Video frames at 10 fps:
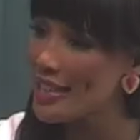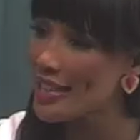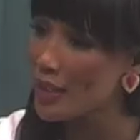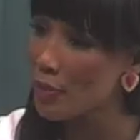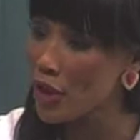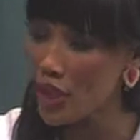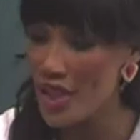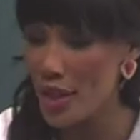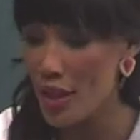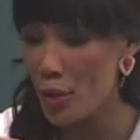isn't it? Because
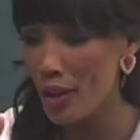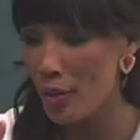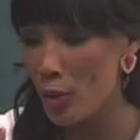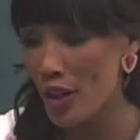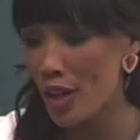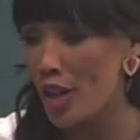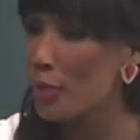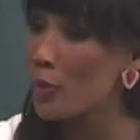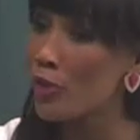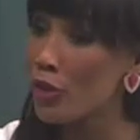I think what a lot of
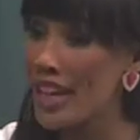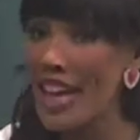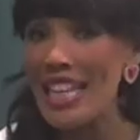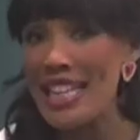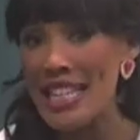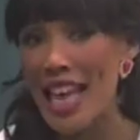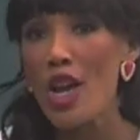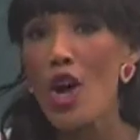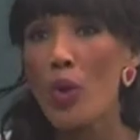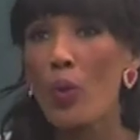people forget is that
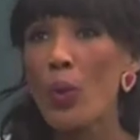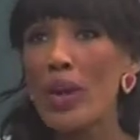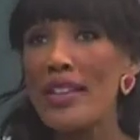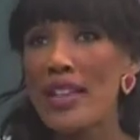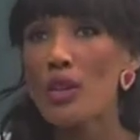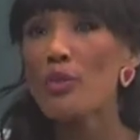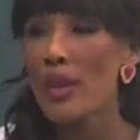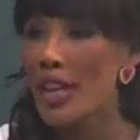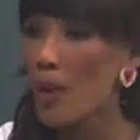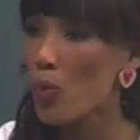we don't
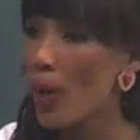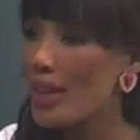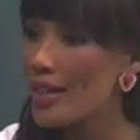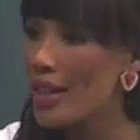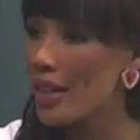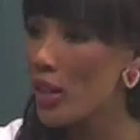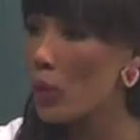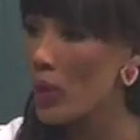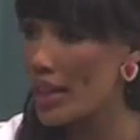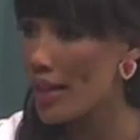pick up weight in a
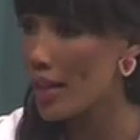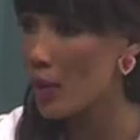week.